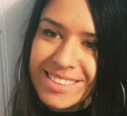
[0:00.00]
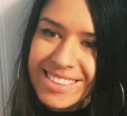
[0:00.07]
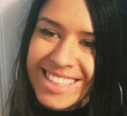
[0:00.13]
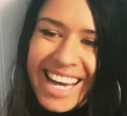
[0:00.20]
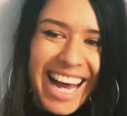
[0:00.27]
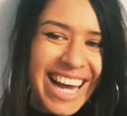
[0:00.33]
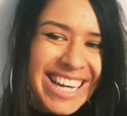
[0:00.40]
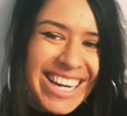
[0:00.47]

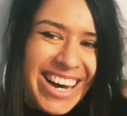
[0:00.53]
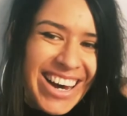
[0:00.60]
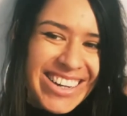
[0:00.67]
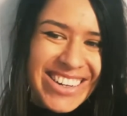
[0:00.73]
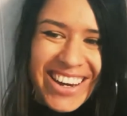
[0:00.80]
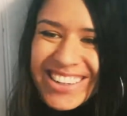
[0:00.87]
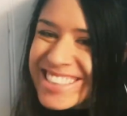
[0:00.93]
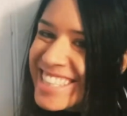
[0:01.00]
I got
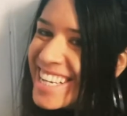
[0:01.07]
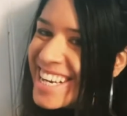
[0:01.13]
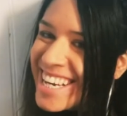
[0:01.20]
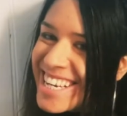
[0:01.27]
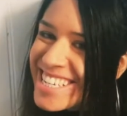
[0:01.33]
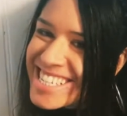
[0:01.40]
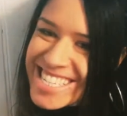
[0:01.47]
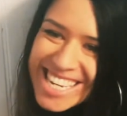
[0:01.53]
an
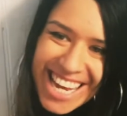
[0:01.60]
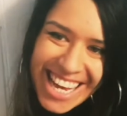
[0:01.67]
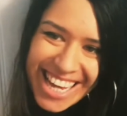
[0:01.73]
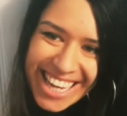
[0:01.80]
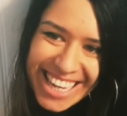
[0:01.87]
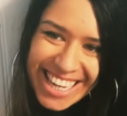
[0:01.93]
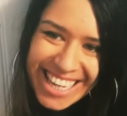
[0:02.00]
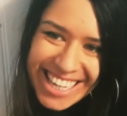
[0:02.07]

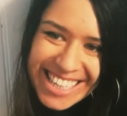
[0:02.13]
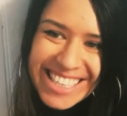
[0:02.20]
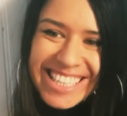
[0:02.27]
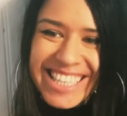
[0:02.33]
audition.